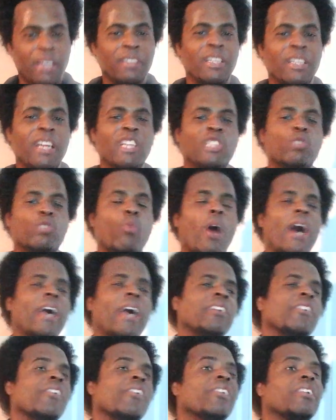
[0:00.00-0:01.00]
And that is
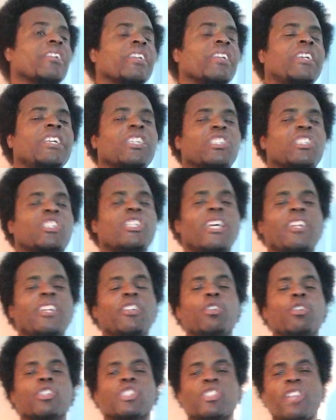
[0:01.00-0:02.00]
why he is
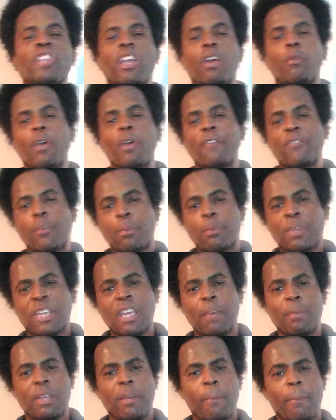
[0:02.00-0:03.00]
telling you to stay away from
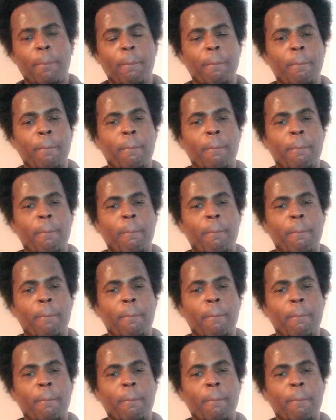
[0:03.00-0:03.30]
Kemet,